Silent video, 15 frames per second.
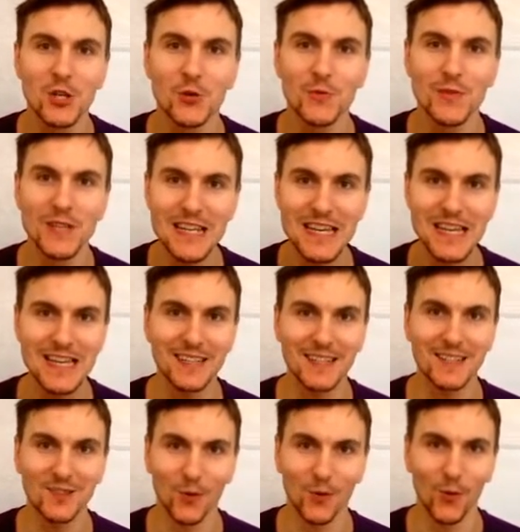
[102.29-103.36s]
you need
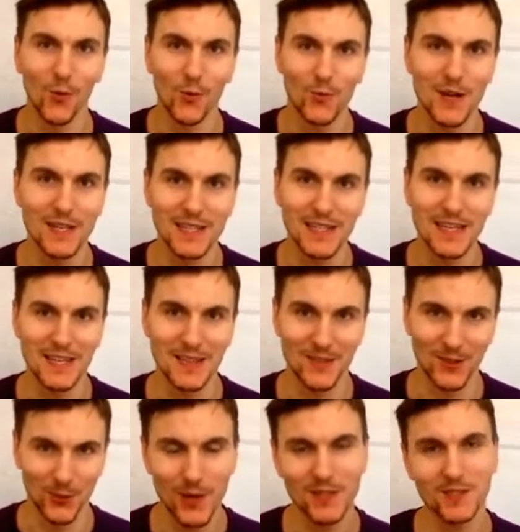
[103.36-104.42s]
is already in
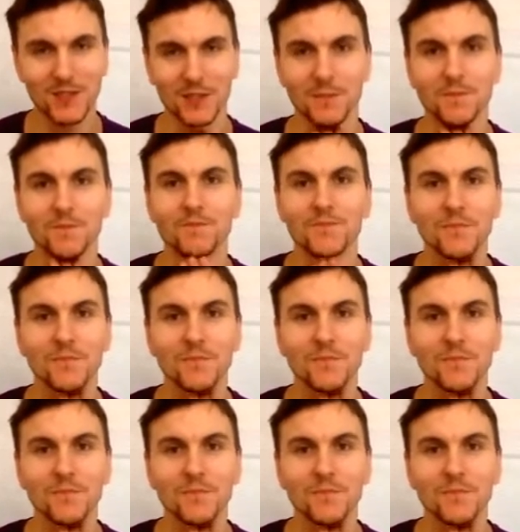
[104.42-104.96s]
the question.